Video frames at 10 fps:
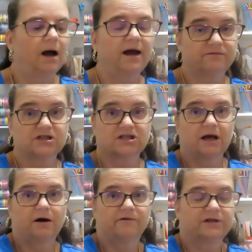I have to
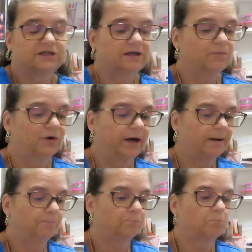stay off the Temu
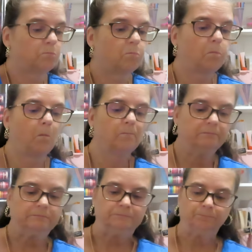app.
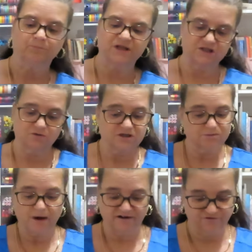This
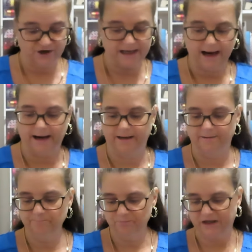was my free
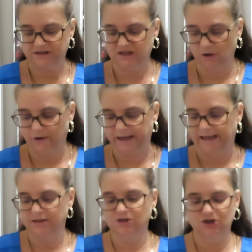item. It's going
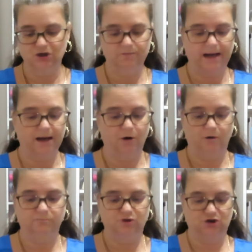into my
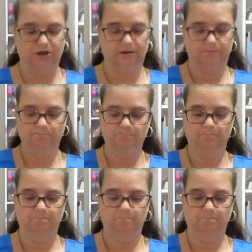home gym.